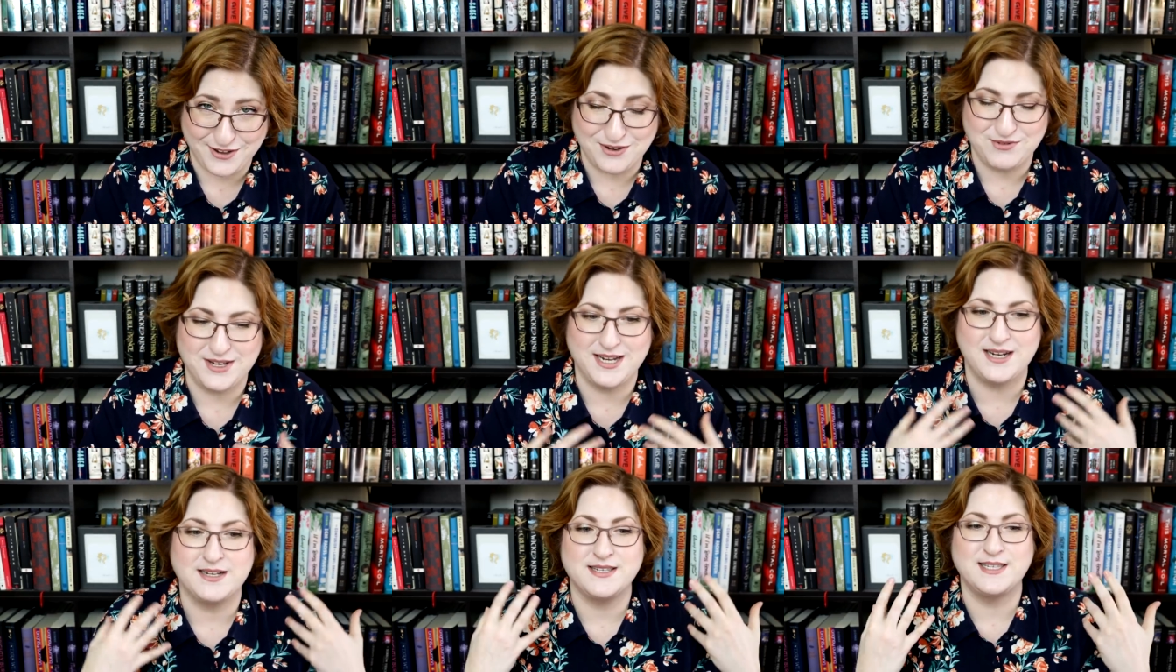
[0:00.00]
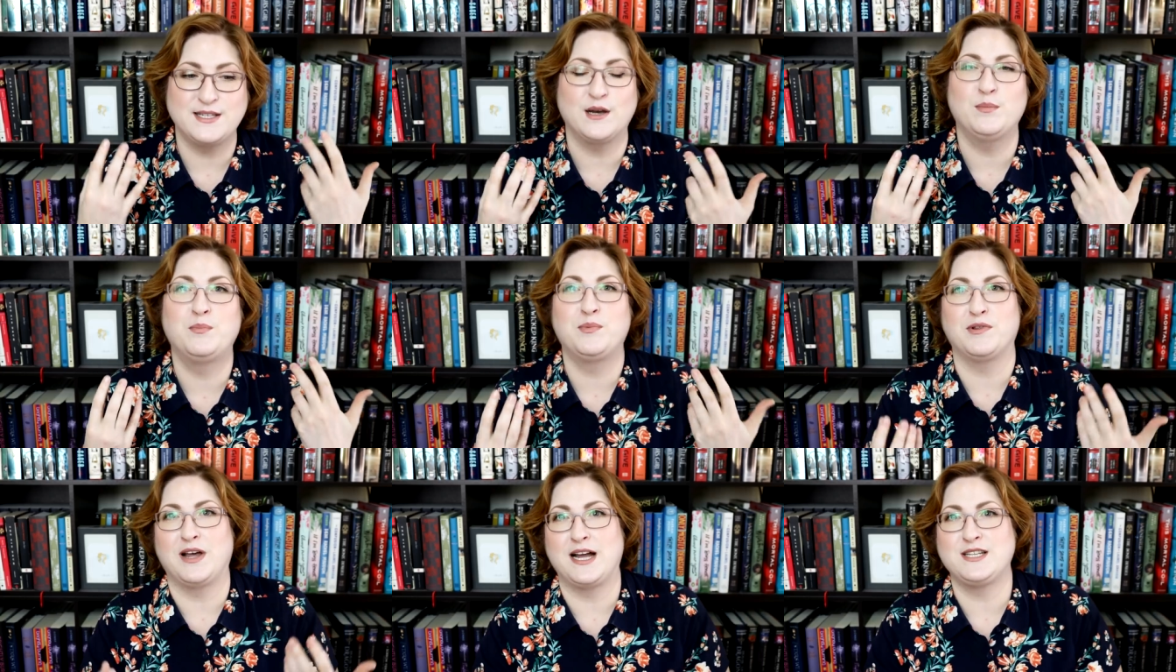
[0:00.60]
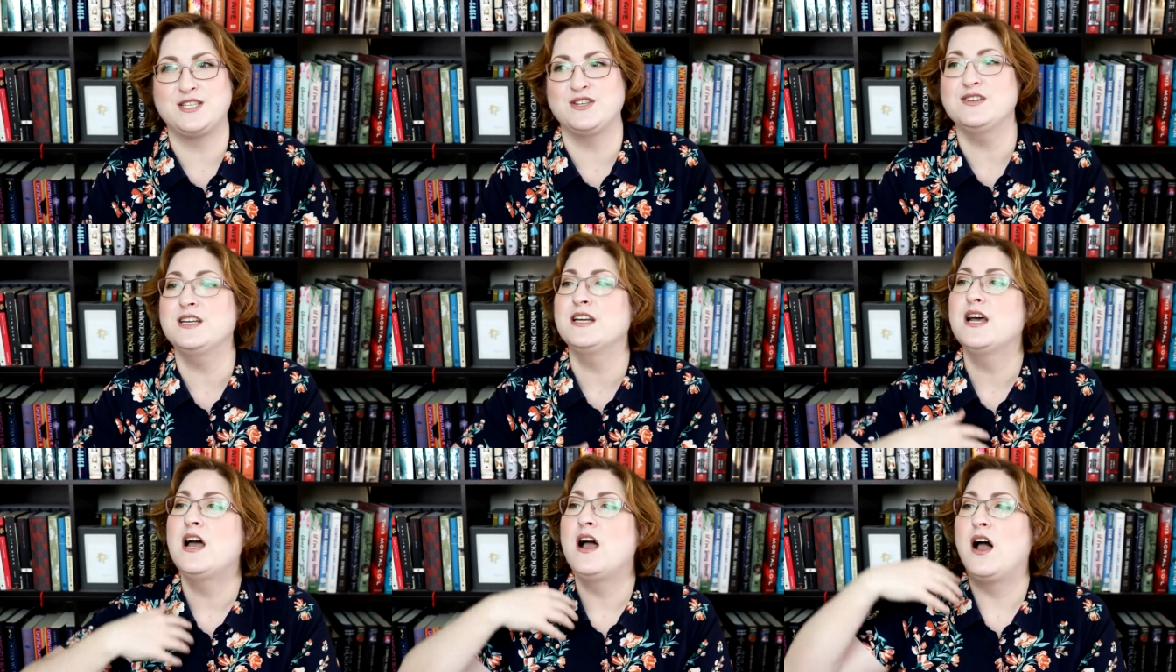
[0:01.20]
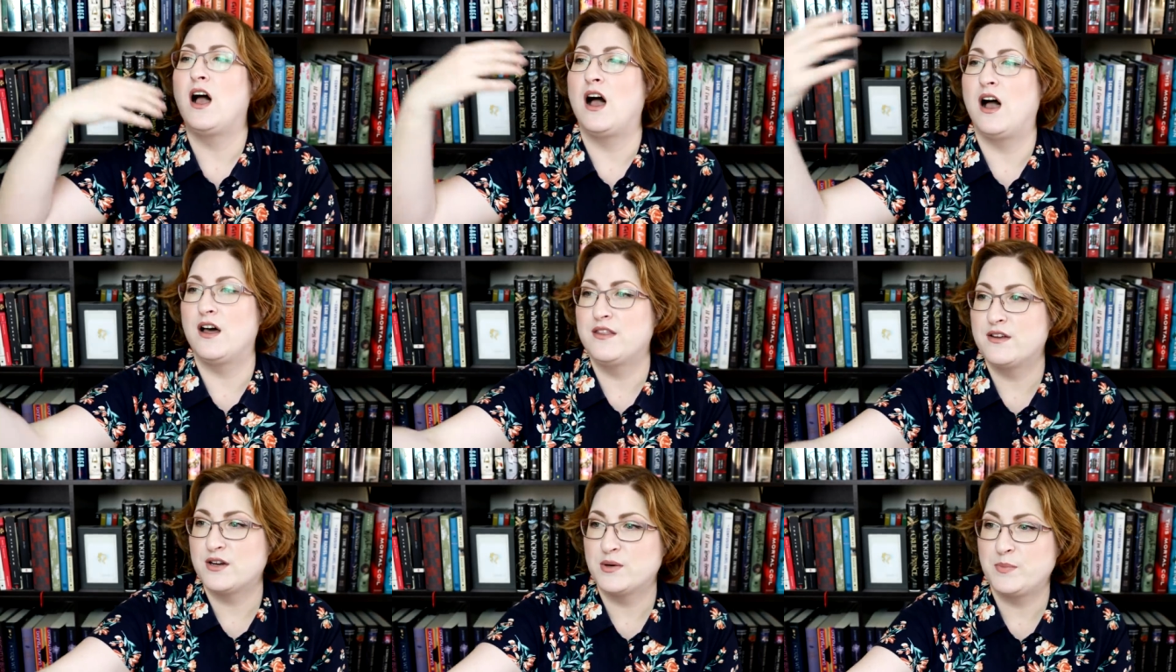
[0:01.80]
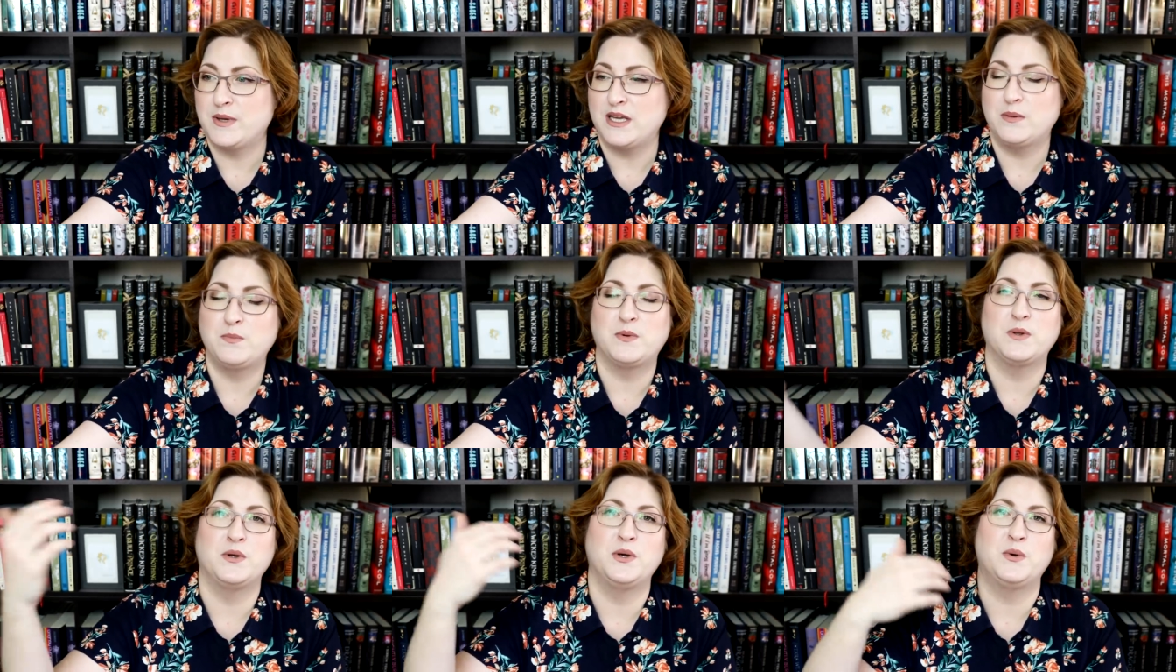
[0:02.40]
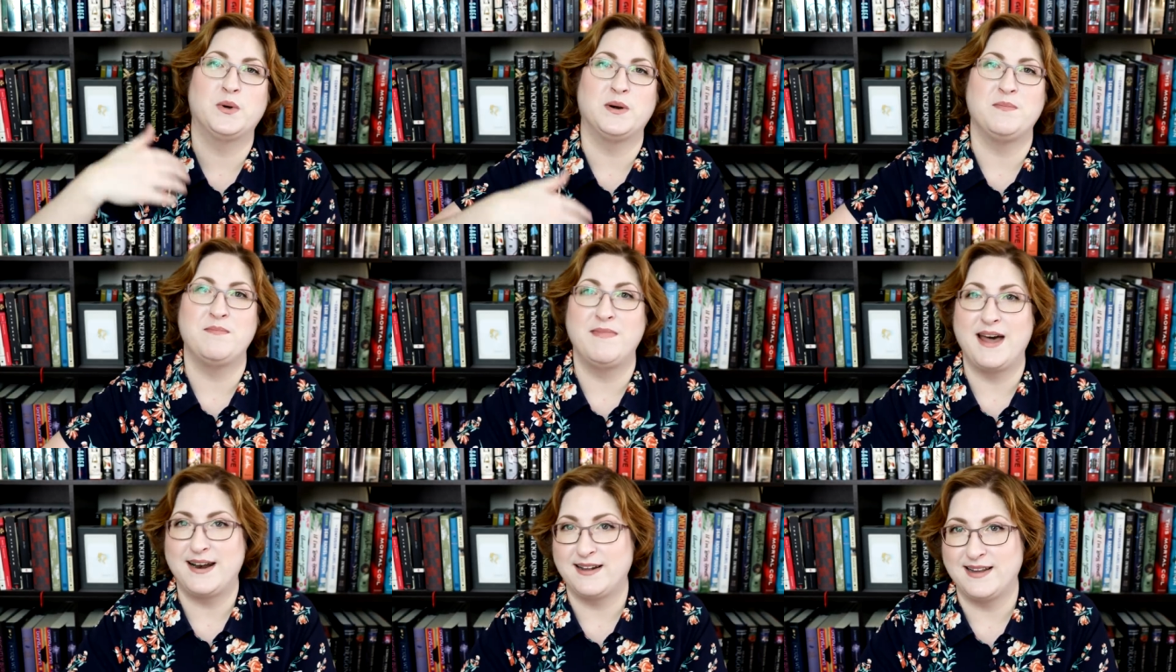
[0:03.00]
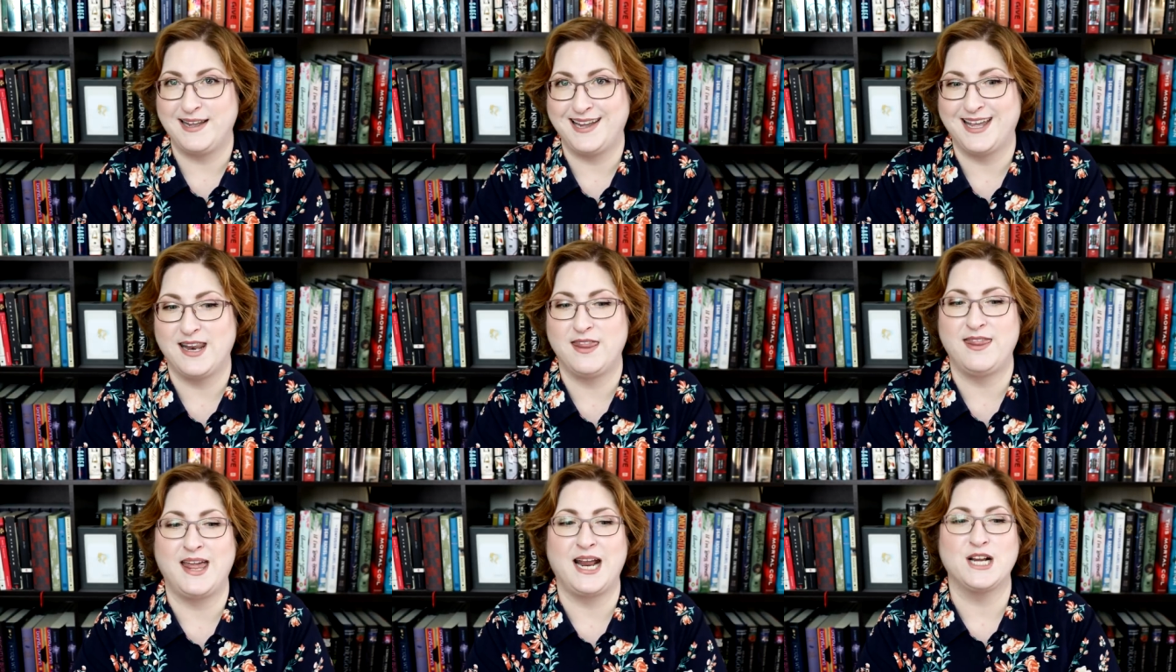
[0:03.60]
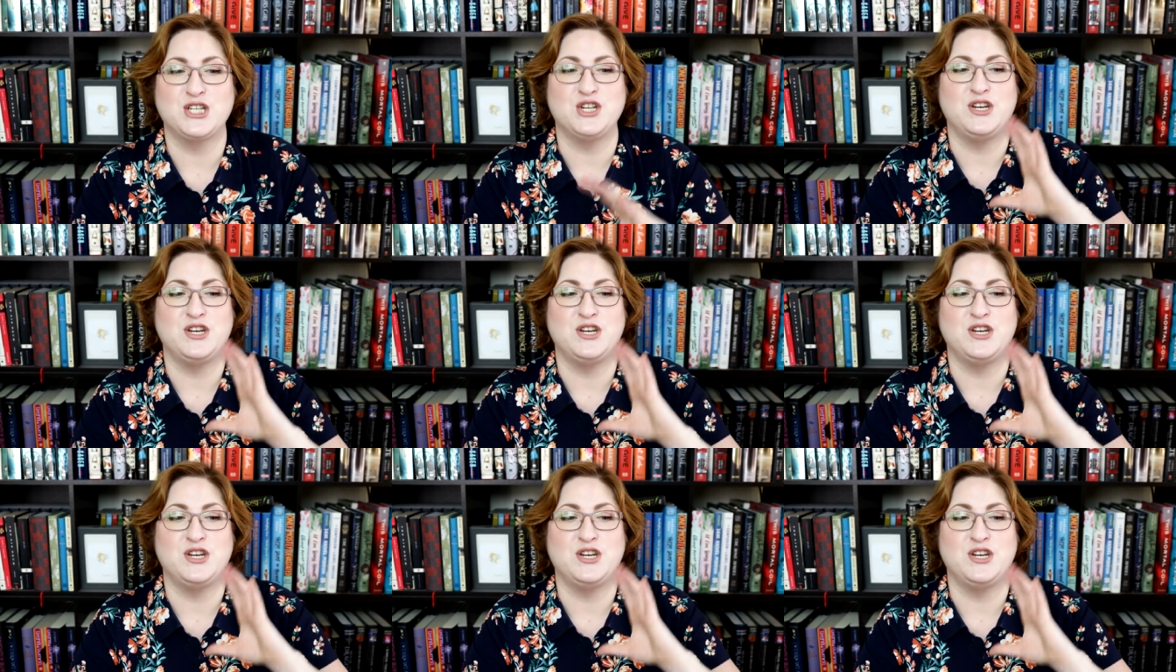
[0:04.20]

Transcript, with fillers: You need subplots, you need other people who are meddling in things.